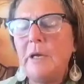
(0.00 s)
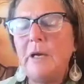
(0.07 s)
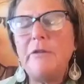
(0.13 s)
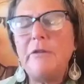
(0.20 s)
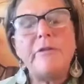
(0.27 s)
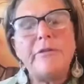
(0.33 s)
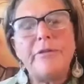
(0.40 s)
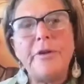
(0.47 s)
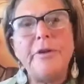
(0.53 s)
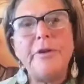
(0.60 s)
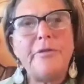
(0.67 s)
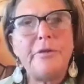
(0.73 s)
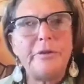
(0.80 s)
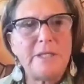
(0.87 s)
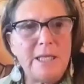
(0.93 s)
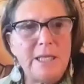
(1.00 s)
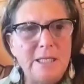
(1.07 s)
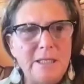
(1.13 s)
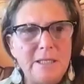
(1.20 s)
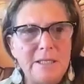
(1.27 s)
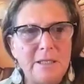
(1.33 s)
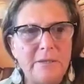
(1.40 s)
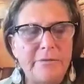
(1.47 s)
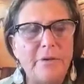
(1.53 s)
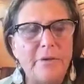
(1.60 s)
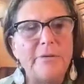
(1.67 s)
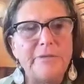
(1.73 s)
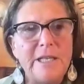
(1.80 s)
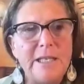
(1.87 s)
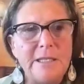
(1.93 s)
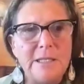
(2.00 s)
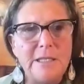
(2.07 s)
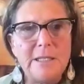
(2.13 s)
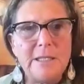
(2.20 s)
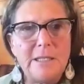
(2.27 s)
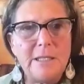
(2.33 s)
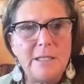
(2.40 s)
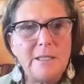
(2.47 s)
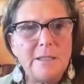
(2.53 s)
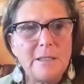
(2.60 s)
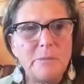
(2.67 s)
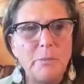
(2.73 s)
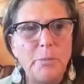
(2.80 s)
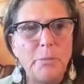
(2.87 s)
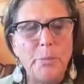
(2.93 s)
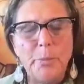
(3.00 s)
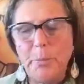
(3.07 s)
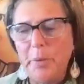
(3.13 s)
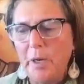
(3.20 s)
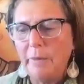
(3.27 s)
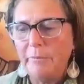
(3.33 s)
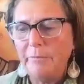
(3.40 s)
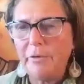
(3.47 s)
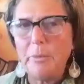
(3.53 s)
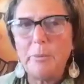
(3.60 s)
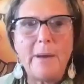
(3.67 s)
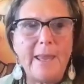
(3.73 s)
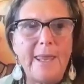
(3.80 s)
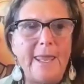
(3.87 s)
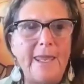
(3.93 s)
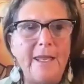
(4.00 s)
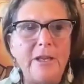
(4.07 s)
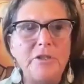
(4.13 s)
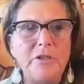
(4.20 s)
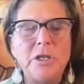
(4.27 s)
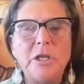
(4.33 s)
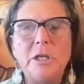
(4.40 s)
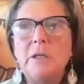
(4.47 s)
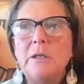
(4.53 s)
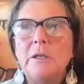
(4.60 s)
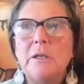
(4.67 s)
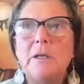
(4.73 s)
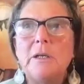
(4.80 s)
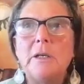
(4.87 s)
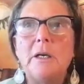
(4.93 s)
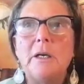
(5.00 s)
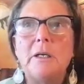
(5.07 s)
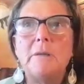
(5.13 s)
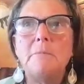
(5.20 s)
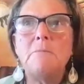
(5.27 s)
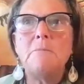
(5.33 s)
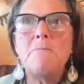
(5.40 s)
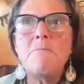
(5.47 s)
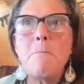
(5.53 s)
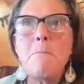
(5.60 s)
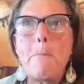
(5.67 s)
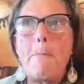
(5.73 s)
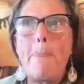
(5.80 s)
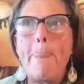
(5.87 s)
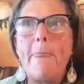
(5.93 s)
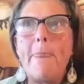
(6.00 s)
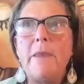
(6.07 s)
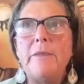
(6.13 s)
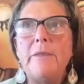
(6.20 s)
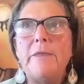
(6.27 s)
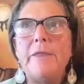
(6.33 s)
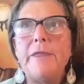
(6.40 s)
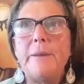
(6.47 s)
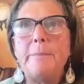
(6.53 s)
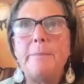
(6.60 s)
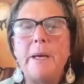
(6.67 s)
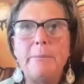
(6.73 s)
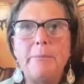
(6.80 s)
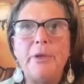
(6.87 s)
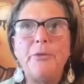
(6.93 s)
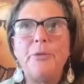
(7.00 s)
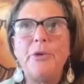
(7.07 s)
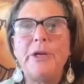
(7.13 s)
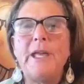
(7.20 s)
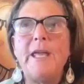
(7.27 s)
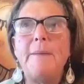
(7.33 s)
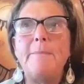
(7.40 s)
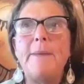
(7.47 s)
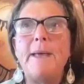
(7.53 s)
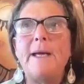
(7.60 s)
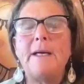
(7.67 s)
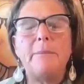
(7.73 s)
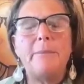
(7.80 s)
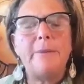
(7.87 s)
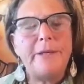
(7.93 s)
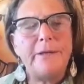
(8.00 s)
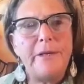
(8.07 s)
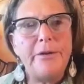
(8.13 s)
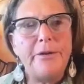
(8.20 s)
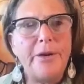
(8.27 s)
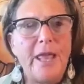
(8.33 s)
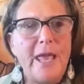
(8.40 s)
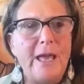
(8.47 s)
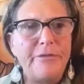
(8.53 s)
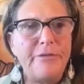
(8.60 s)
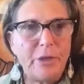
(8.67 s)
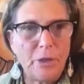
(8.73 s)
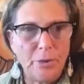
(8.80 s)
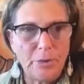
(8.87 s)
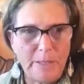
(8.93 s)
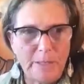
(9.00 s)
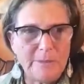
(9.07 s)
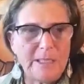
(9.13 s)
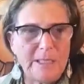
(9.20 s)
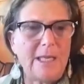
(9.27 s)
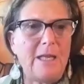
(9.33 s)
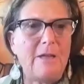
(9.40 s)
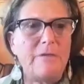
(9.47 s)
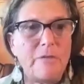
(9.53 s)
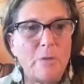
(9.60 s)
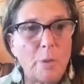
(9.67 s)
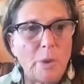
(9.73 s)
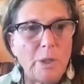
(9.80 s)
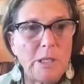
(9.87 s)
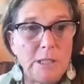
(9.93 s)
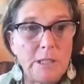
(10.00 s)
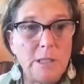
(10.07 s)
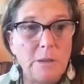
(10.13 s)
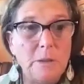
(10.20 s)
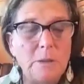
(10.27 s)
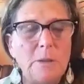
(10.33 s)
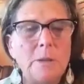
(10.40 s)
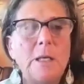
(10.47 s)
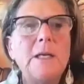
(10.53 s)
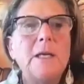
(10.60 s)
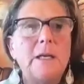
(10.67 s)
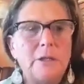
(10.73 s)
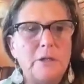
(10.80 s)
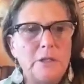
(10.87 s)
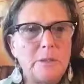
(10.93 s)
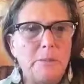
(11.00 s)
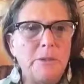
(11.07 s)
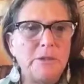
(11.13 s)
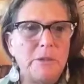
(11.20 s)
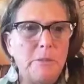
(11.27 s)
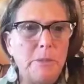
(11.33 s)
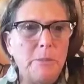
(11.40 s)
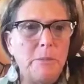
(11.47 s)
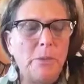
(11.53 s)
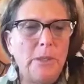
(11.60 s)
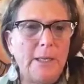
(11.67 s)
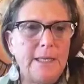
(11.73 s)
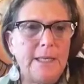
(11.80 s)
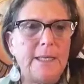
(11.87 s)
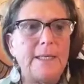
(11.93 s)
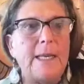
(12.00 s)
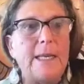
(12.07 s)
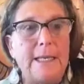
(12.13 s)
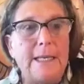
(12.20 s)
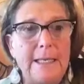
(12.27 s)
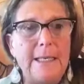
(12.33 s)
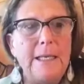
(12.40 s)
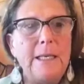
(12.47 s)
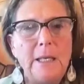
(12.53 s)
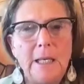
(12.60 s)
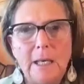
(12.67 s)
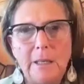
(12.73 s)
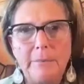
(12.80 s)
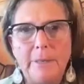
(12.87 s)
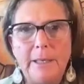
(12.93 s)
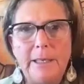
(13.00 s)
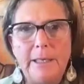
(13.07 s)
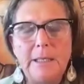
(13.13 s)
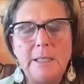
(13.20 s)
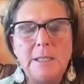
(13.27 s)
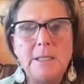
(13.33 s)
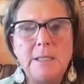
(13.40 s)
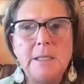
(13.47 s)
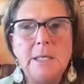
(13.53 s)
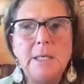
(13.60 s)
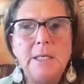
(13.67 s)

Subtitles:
the very first stages of kidney disease for my age, that my blood work came back about a year and a half ago, and I was like at 42, and you're supposed to be more like at 80 at my age.